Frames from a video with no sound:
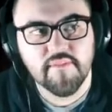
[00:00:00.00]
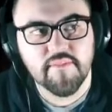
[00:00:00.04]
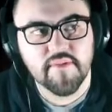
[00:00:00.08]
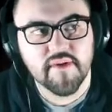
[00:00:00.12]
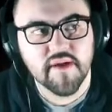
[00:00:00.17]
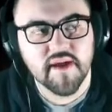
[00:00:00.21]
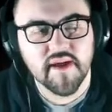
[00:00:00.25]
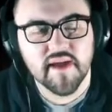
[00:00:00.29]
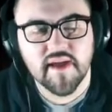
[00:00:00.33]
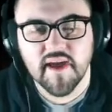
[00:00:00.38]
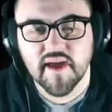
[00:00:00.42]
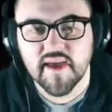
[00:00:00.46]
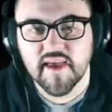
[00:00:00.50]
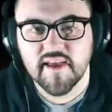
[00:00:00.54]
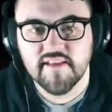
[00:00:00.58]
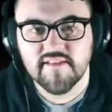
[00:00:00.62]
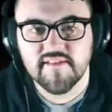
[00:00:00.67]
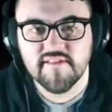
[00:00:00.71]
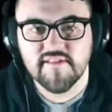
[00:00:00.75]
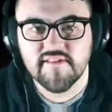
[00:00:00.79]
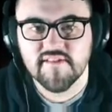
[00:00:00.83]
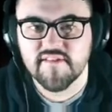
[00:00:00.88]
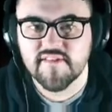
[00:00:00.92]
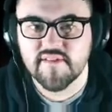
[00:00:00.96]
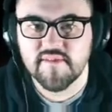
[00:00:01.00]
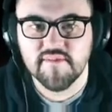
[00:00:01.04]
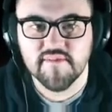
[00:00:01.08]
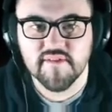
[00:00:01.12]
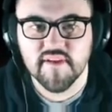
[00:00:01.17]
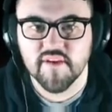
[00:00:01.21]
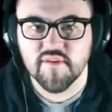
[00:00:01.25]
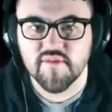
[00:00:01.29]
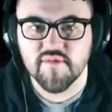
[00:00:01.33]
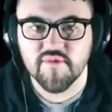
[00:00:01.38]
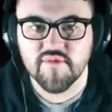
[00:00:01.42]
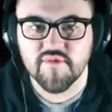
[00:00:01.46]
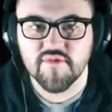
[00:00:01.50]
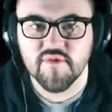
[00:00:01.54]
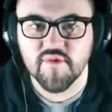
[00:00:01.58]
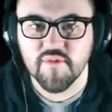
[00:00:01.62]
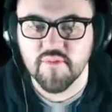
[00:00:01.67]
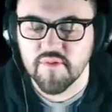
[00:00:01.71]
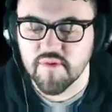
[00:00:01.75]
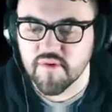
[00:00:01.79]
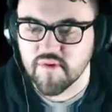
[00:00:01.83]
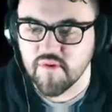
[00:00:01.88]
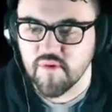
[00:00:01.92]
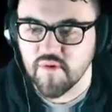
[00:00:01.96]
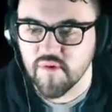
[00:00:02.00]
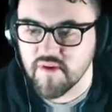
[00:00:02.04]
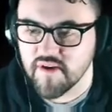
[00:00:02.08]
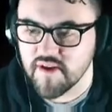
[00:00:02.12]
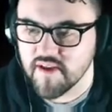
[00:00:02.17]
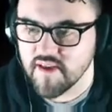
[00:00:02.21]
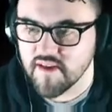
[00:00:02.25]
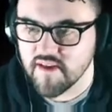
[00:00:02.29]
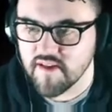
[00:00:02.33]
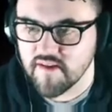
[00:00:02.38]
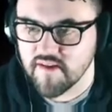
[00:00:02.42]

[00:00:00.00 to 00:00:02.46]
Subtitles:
but I guess it just seems like super corny.